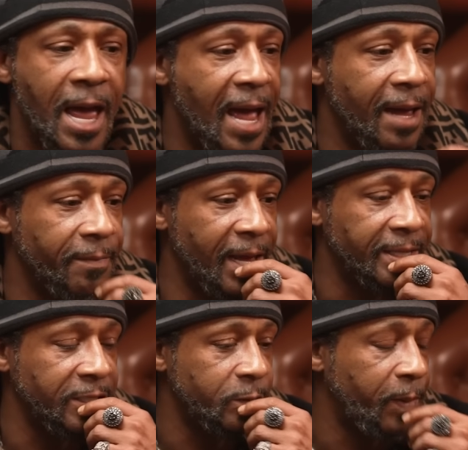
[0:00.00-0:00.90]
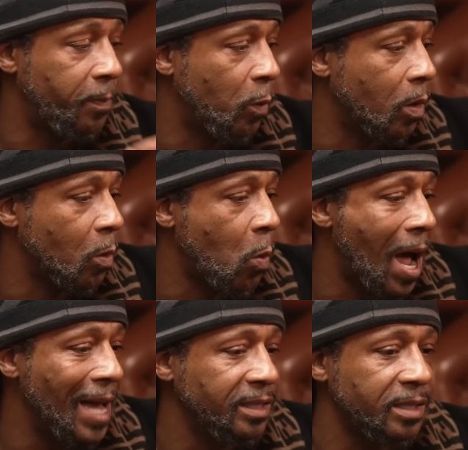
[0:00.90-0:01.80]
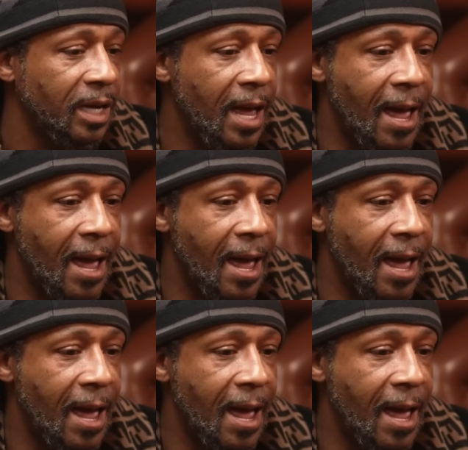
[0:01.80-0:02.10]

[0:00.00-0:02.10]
and that these people were white